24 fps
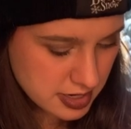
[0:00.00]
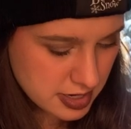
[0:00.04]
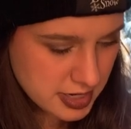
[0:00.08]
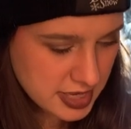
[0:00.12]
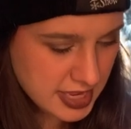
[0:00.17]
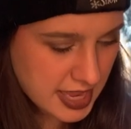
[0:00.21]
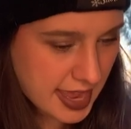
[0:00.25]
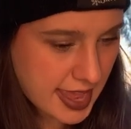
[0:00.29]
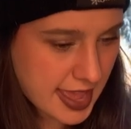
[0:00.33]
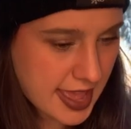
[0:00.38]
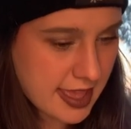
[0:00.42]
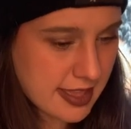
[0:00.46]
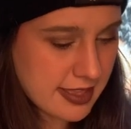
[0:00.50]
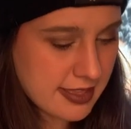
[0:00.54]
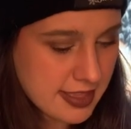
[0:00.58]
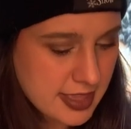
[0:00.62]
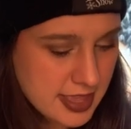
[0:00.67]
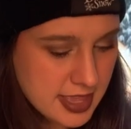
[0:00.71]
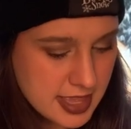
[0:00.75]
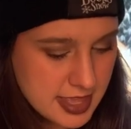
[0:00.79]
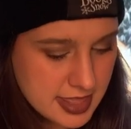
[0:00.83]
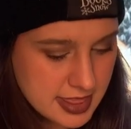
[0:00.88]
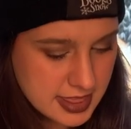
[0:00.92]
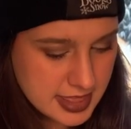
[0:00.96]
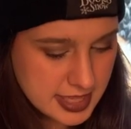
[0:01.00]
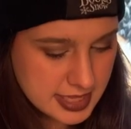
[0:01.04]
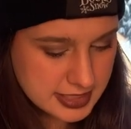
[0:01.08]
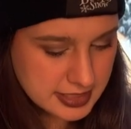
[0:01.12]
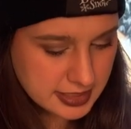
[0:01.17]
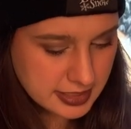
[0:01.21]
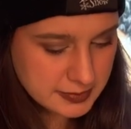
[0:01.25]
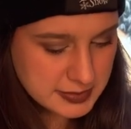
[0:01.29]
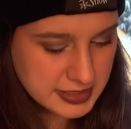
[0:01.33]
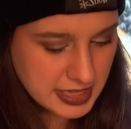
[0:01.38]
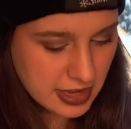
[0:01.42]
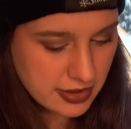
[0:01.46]
Yeah. This
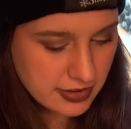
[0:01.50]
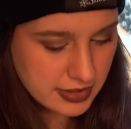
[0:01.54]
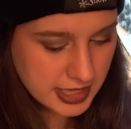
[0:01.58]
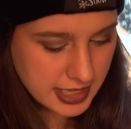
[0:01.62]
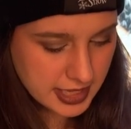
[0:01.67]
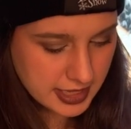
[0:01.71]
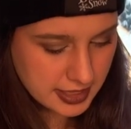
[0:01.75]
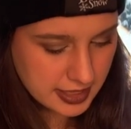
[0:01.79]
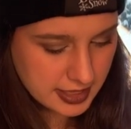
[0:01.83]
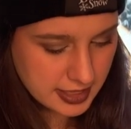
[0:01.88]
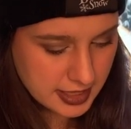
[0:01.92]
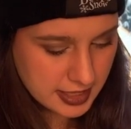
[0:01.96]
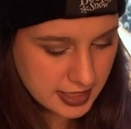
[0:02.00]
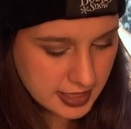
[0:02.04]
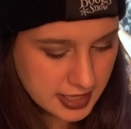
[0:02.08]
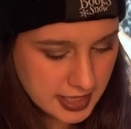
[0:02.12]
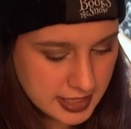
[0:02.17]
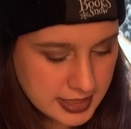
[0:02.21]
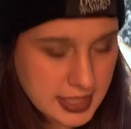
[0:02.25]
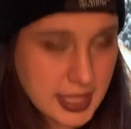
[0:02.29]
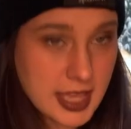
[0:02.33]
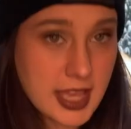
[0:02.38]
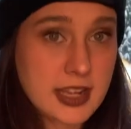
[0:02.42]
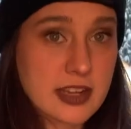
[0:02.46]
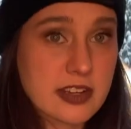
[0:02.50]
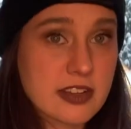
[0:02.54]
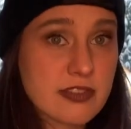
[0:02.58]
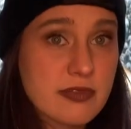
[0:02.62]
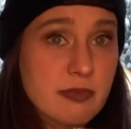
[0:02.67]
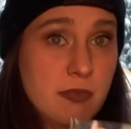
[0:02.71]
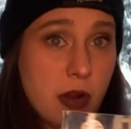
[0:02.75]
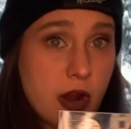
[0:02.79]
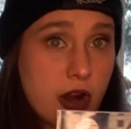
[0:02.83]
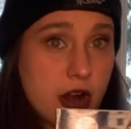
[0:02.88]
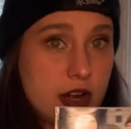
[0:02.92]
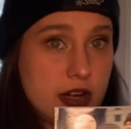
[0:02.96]
comes out at the end of
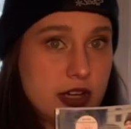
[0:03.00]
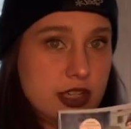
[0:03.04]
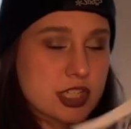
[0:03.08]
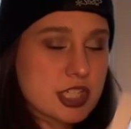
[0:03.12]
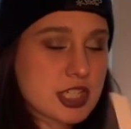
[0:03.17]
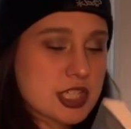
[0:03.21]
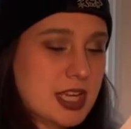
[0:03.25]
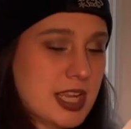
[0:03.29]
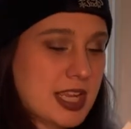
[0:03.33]
March,